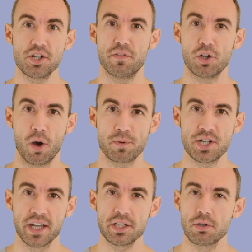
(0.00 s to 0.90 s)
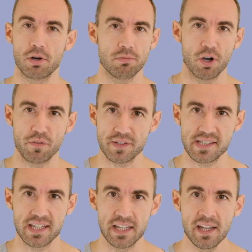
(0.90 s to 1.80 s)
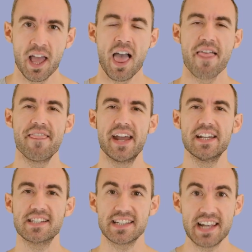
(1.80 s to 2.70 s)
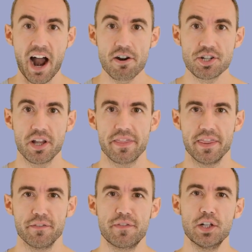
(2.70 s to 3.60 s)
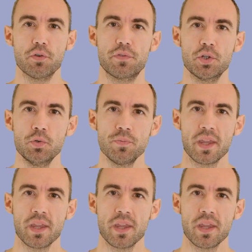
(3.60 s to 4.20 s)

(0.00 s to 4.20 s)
of an object or of a scene that is larger than the field of view,